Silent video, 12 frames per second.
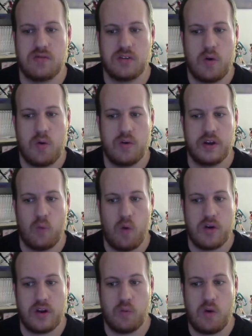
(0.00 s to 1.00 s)
recording
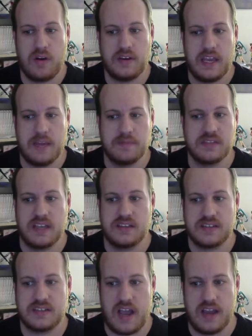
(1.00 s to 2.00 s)
one-on-one games
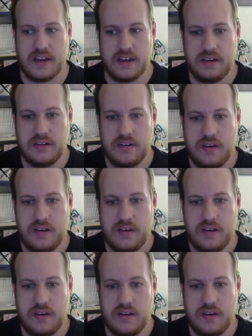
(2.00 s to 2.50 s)
against Sky Knight.